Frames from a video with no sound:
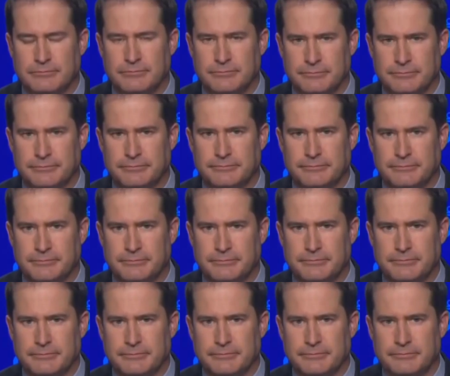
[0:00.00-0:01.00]

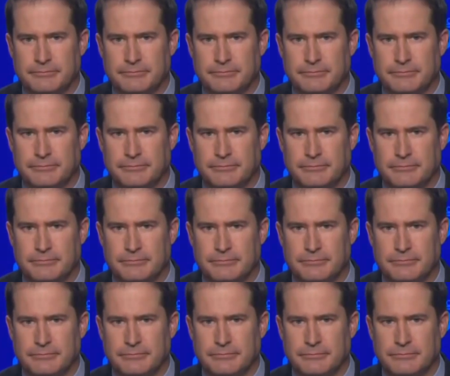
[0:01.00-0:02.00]

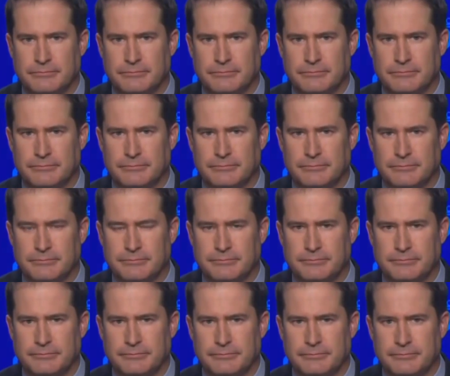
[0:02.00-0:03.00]

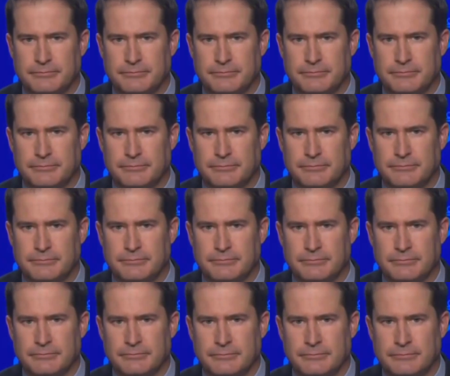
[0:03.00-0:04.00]

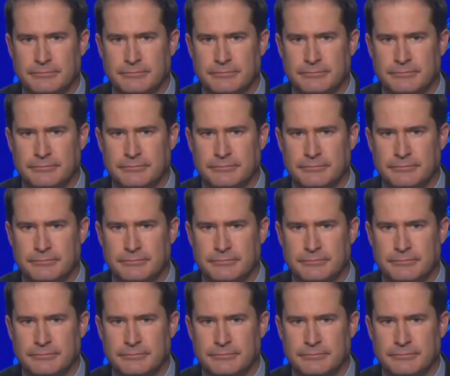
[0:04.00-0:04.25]
[no speech]